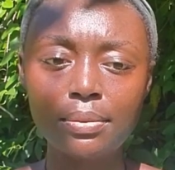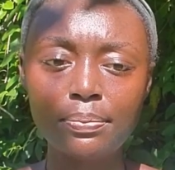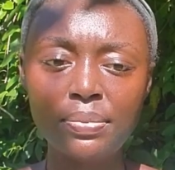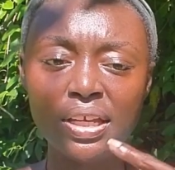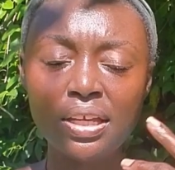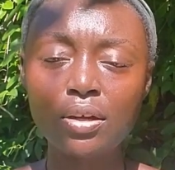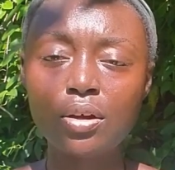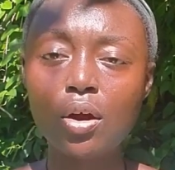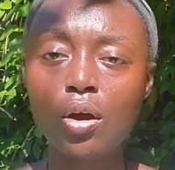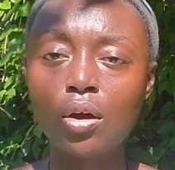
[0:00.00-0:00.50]

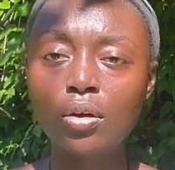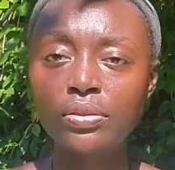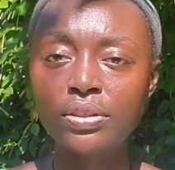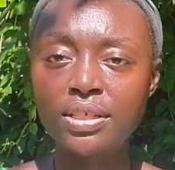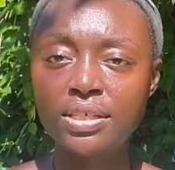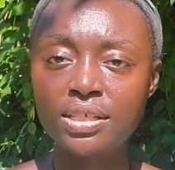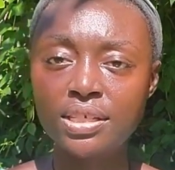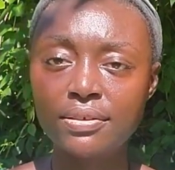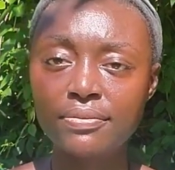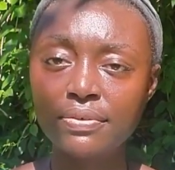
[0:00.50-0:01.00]
being called
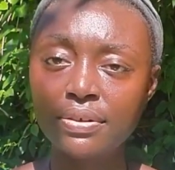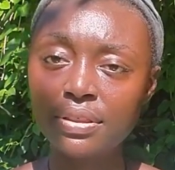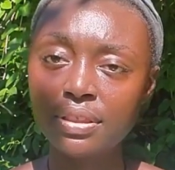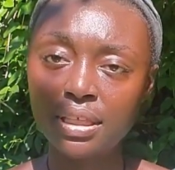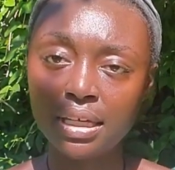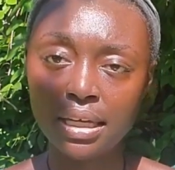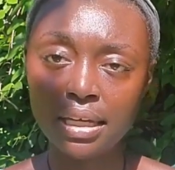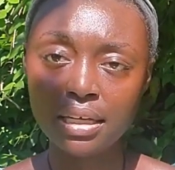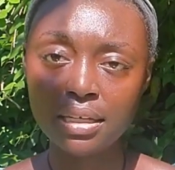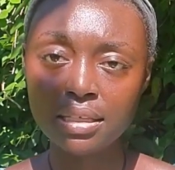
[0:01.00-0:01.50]
these different
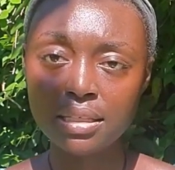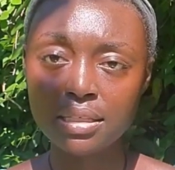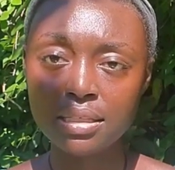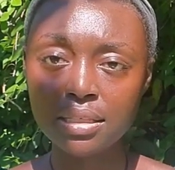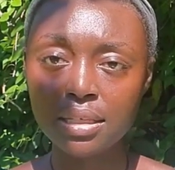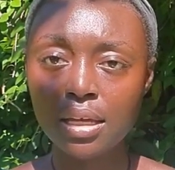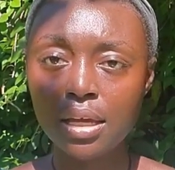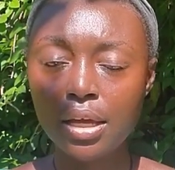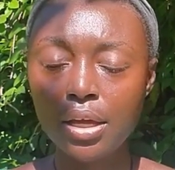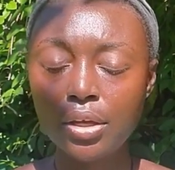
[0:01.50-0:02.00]

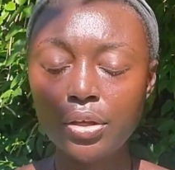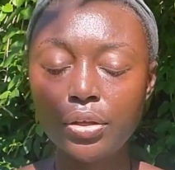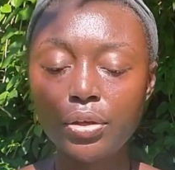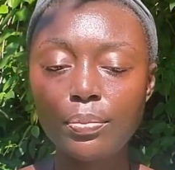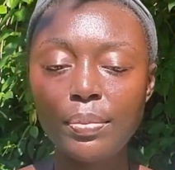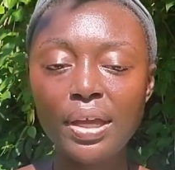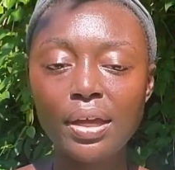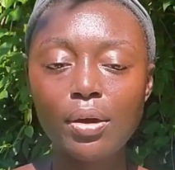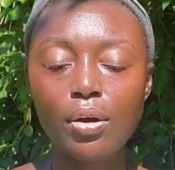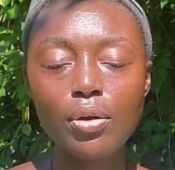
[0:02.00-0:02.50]
things.
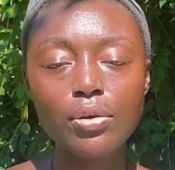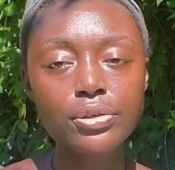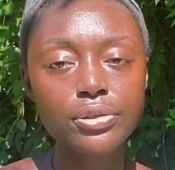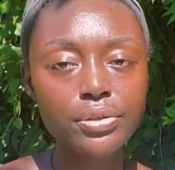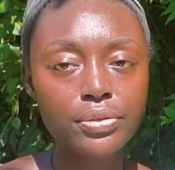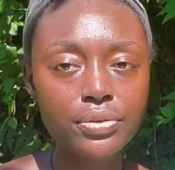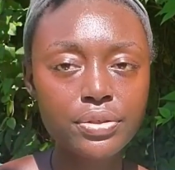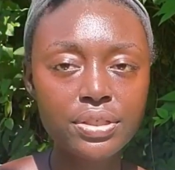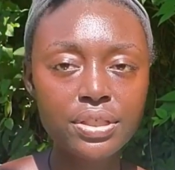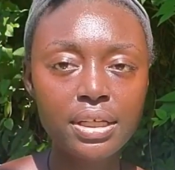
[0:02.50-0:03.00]
You may
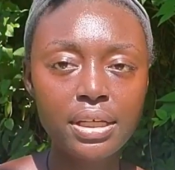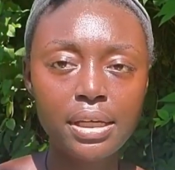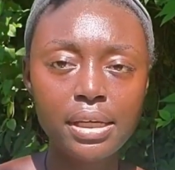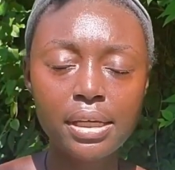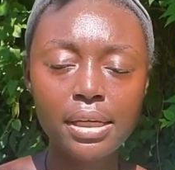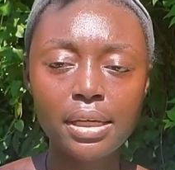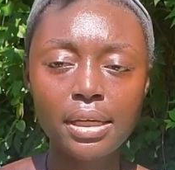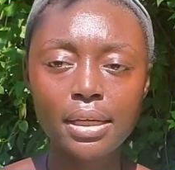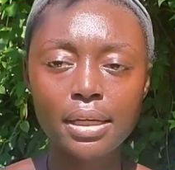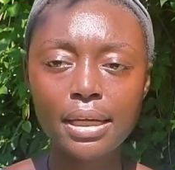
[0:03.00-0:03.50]
also
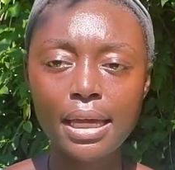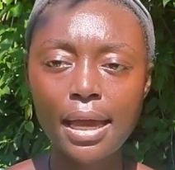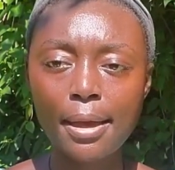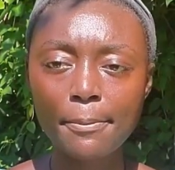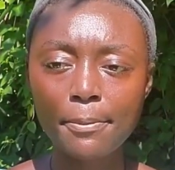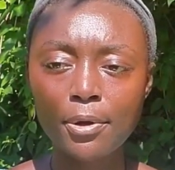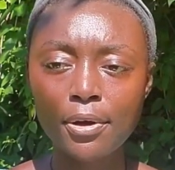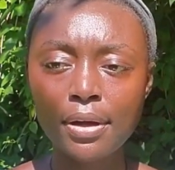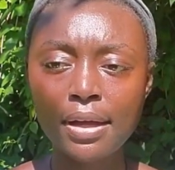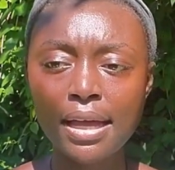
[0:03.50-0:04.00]
see
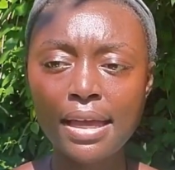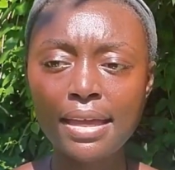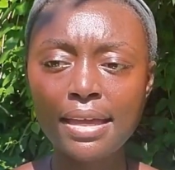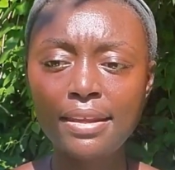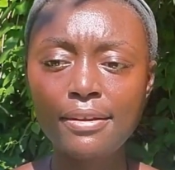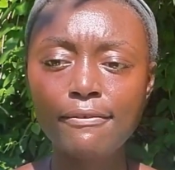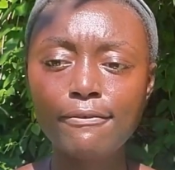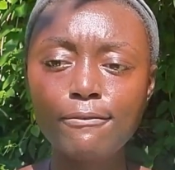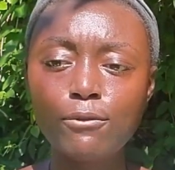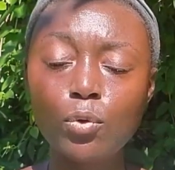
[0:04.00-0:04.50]
Khepra
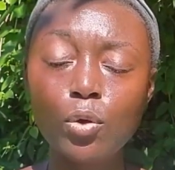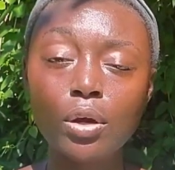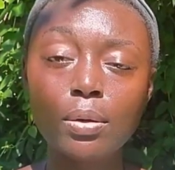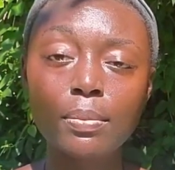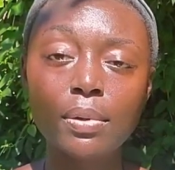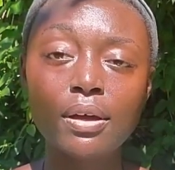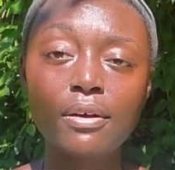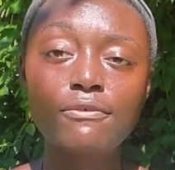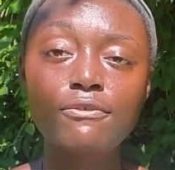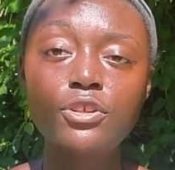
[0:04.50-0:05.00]
in a
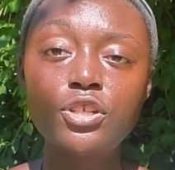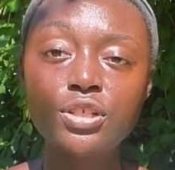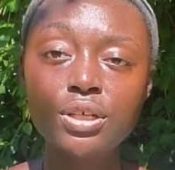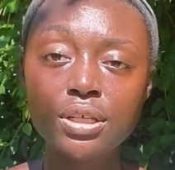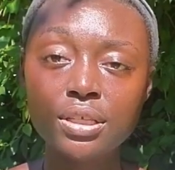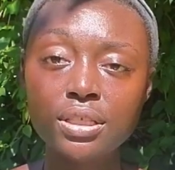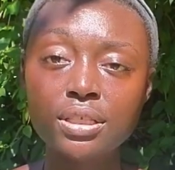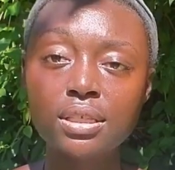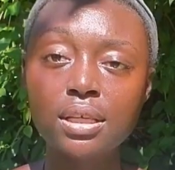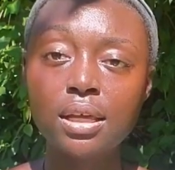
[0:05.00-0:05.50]
form of
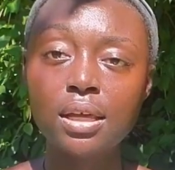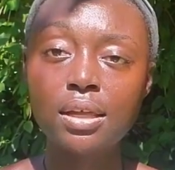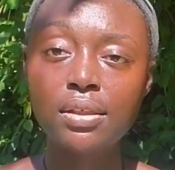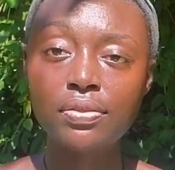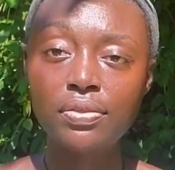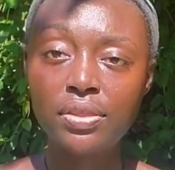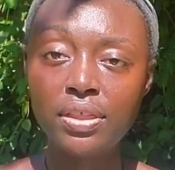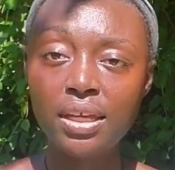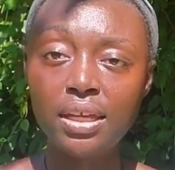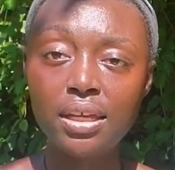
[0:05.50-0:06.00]
just
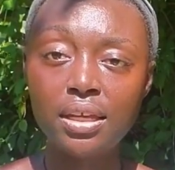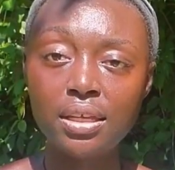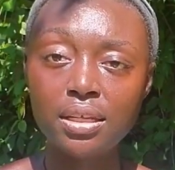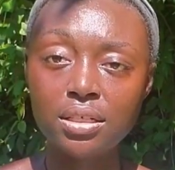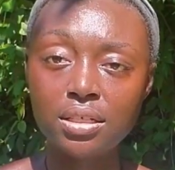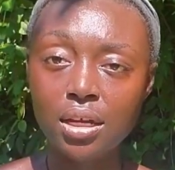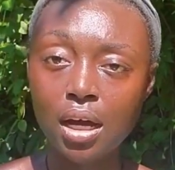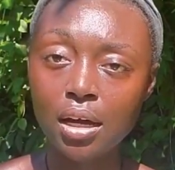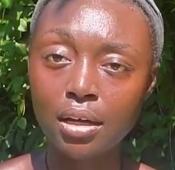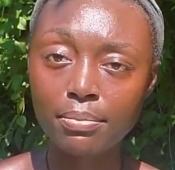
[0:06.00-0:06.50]
the
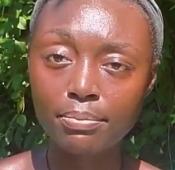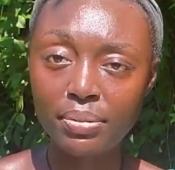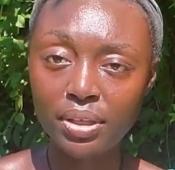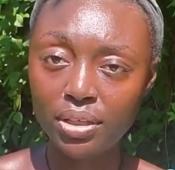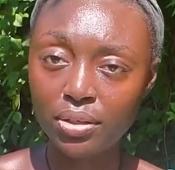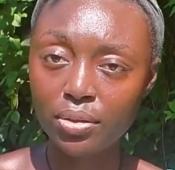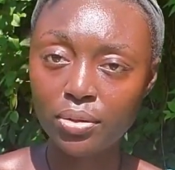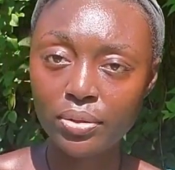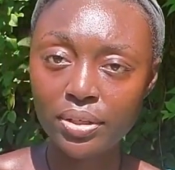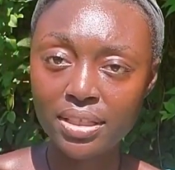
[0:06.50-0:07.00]
dung
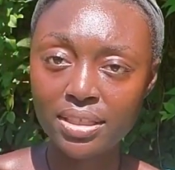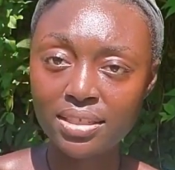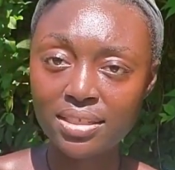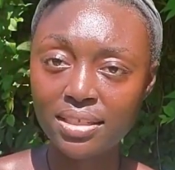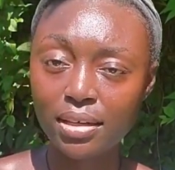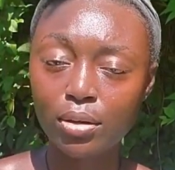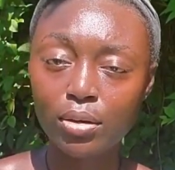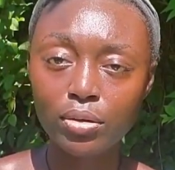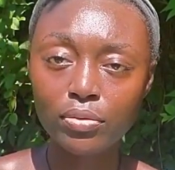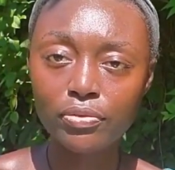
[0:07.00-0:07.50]
beetle
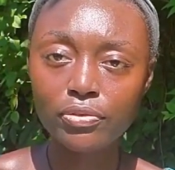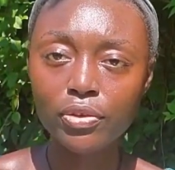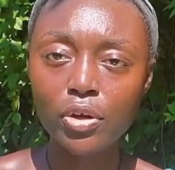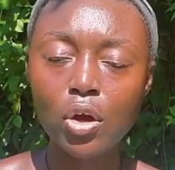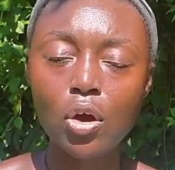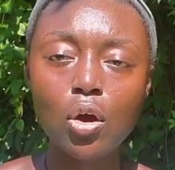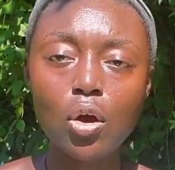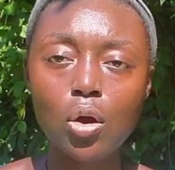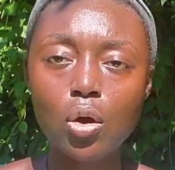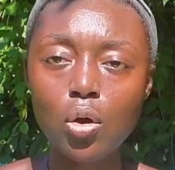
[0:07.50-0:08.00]
itself
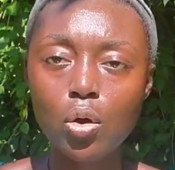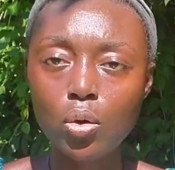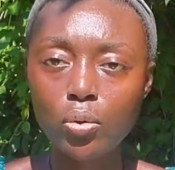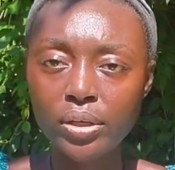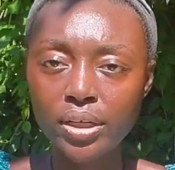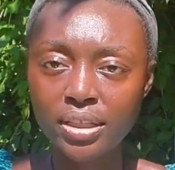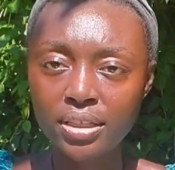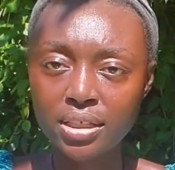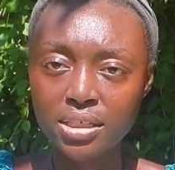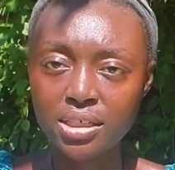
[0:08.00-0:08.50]

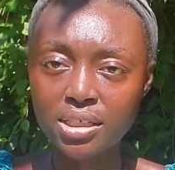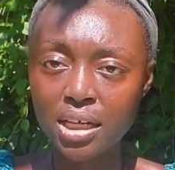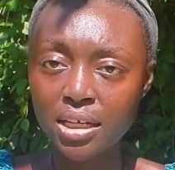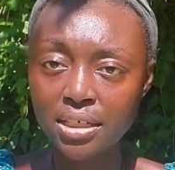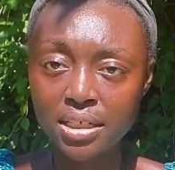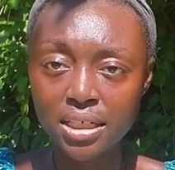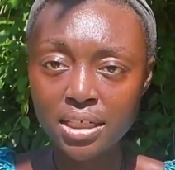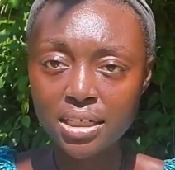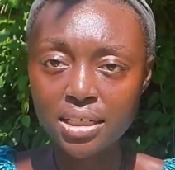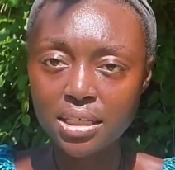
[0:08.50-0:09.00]
holding the
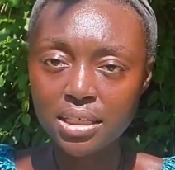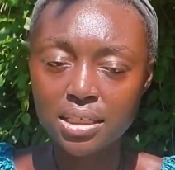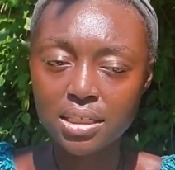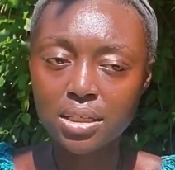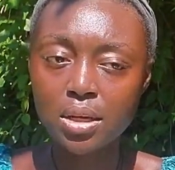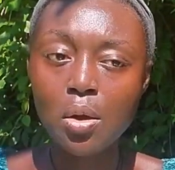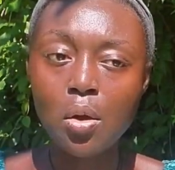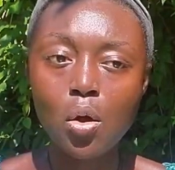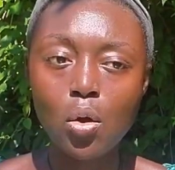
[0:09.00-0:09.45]
sun disk